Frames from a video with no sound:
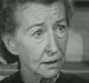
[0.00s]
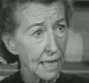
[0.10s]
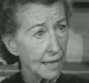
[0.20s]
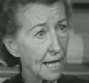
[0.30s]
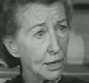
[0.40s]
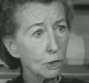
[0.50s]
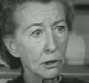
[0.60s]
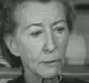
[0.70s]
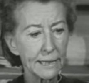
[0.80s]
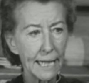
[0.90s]
and I knew
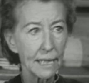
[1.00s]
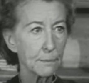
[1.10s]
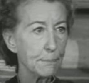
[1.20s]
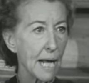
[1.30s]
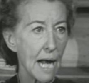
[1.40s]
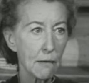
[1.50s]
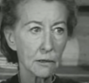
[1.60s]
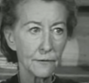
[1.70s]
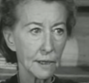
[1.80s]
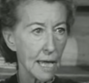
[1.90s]
it would take a
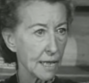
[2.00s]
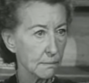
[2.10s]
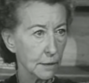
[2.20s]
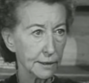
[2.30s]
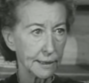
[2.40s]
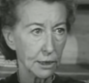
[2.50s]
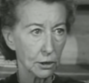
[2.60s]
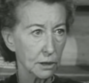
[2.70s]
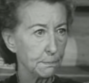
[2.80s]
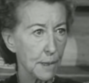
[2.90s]
powerful lot of mercy
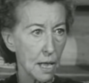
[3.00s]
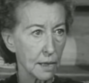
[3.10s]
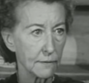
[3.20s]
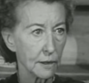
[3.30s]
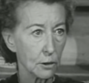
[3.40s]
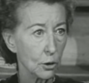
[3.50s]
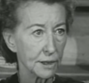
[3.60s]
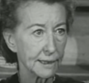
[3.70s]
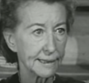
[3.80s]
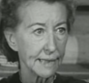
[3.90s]
on the part of the Lord
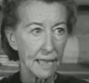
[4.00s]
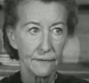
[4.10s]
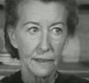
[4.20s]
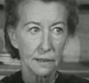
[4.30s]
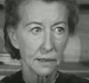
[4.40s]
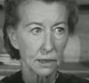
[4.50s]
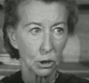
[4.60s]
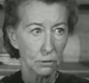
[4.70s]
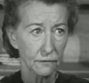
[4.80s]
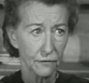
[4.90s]
to save his
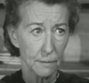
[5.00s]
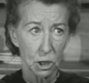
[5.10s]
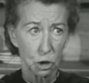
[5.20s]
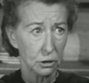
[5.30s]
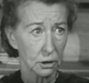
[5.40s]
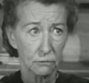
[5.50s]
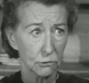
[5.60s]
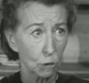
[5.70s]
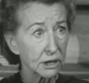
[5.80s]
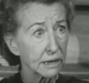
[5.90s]
soul from a good
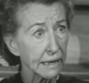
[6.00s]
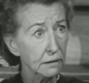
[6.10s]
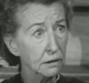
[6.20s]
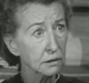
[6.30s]
roasting.